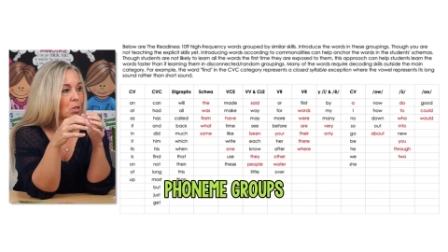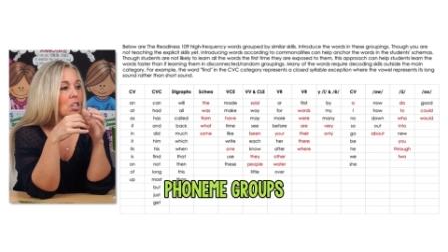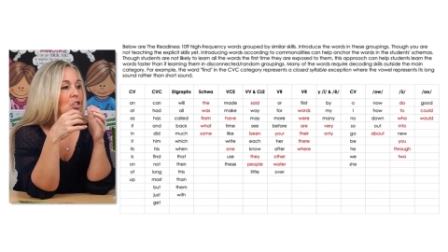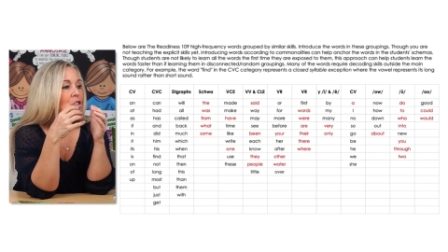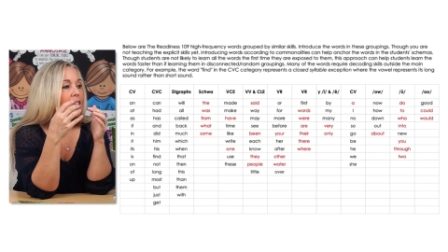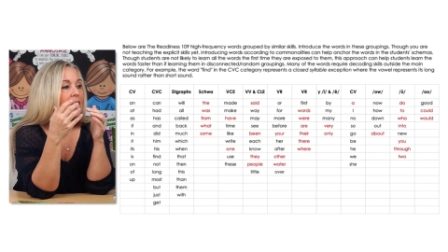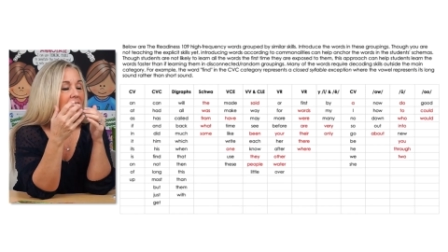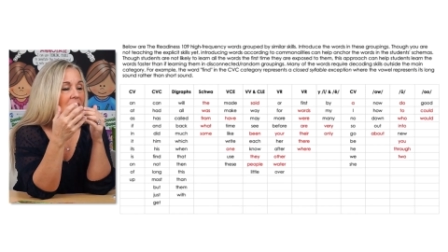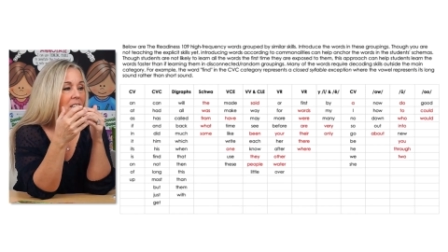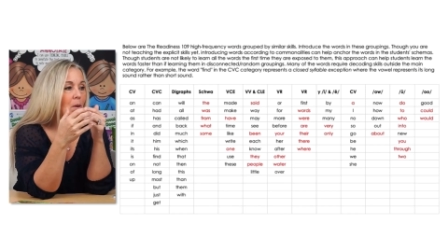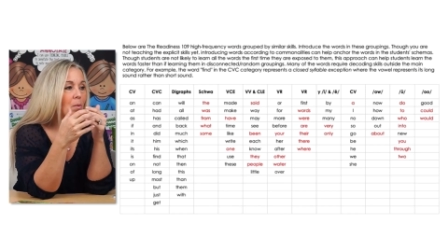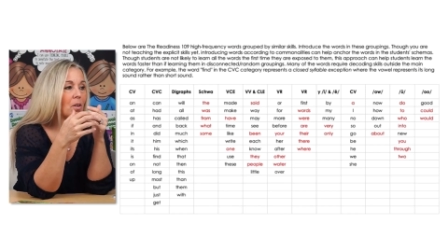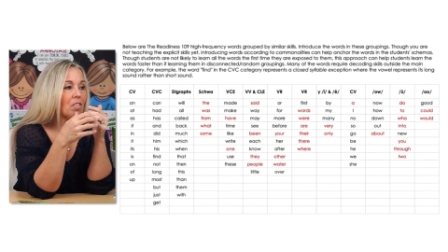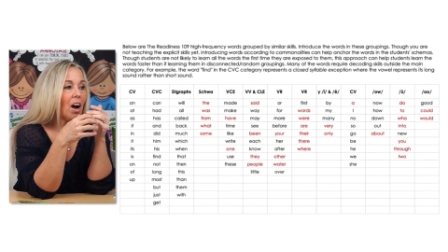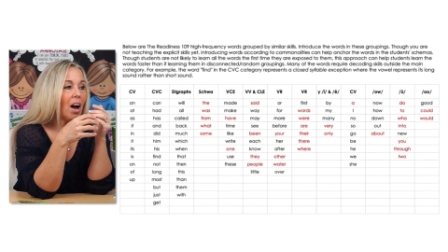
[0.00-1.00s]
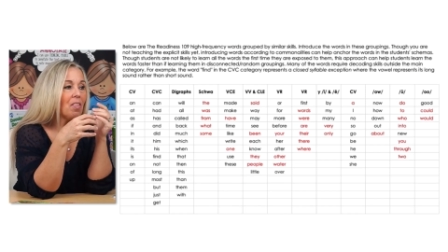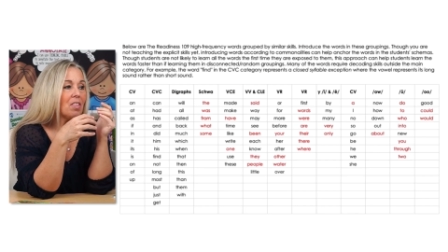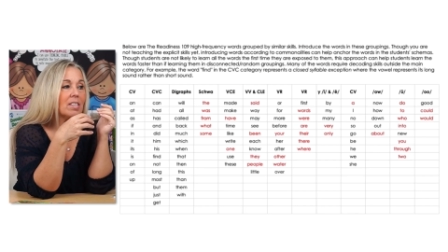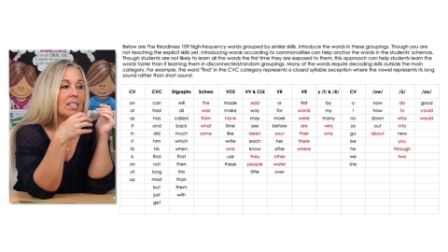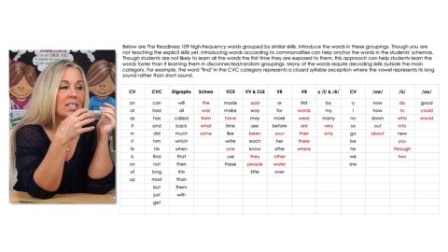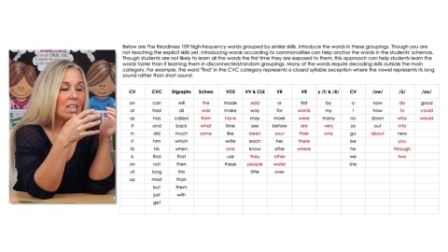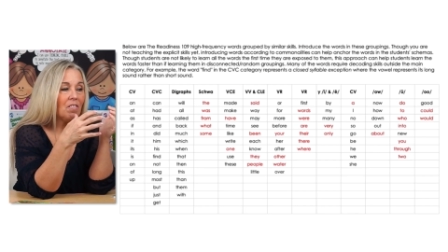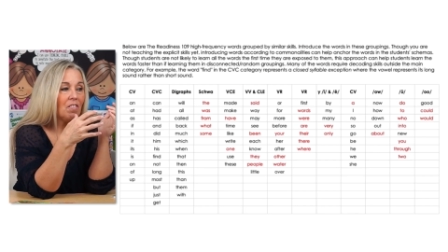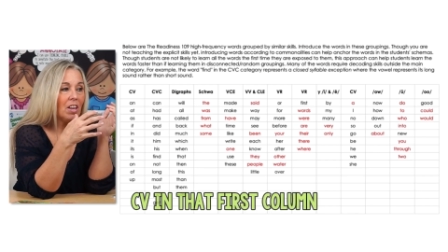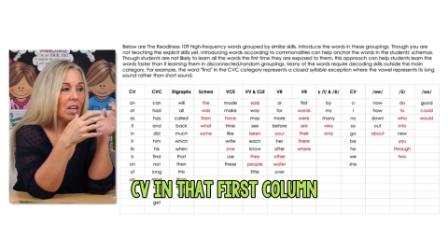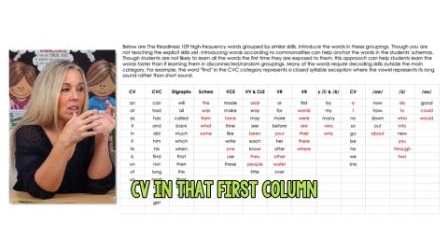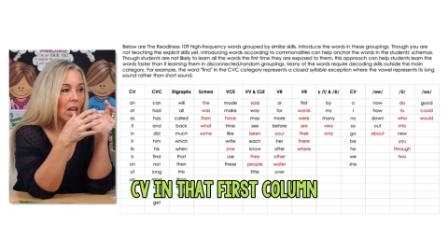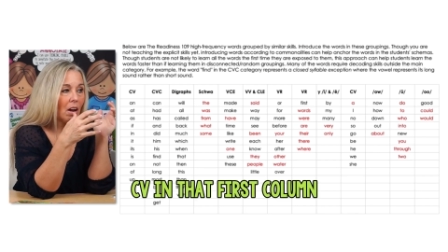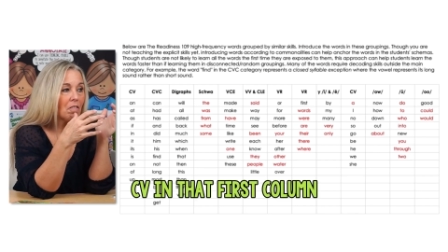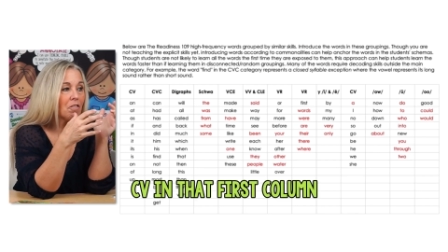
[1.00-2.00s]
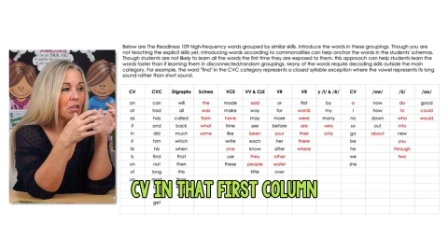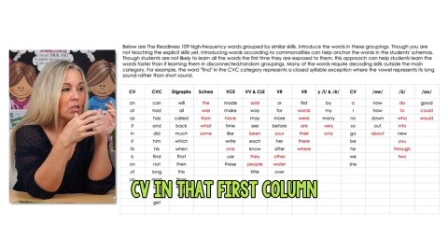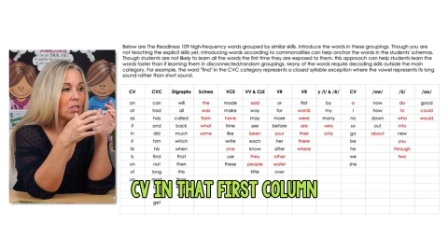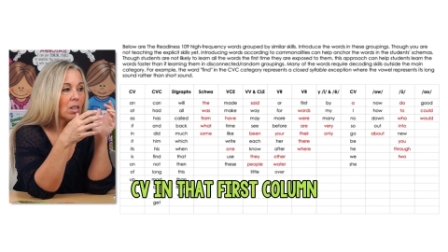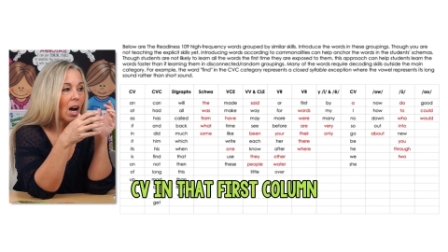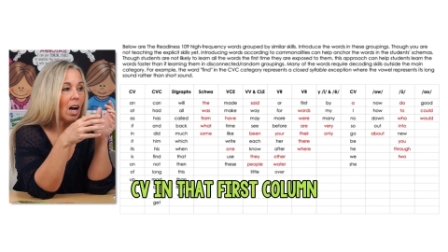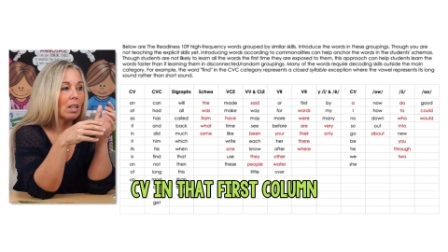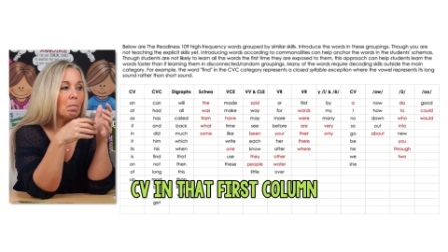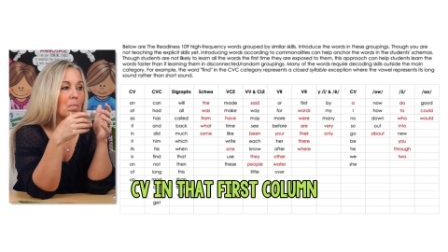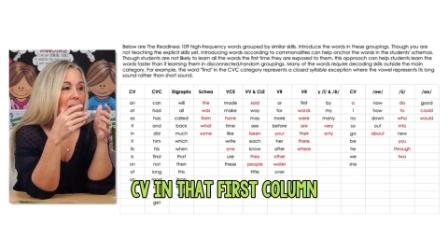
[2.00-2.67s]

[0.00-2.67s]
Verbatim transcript: So you can see we've got the CV in that first column,